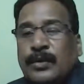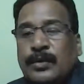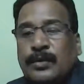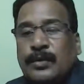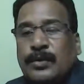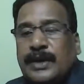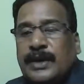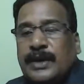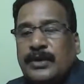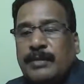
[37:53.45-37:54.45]
Two
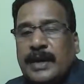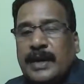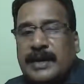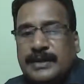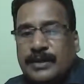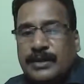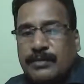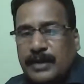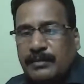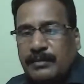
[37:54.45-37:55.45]
determinants
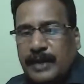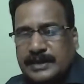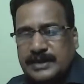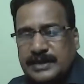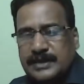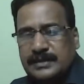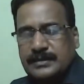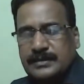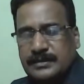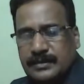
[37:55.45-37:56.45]
equal means
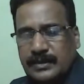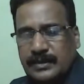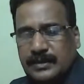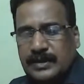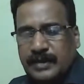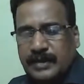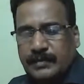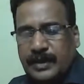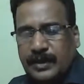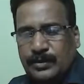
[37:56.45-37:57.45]
their
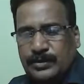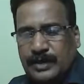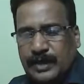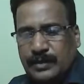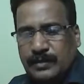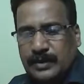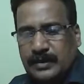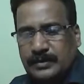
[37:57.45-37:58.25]
values are equal.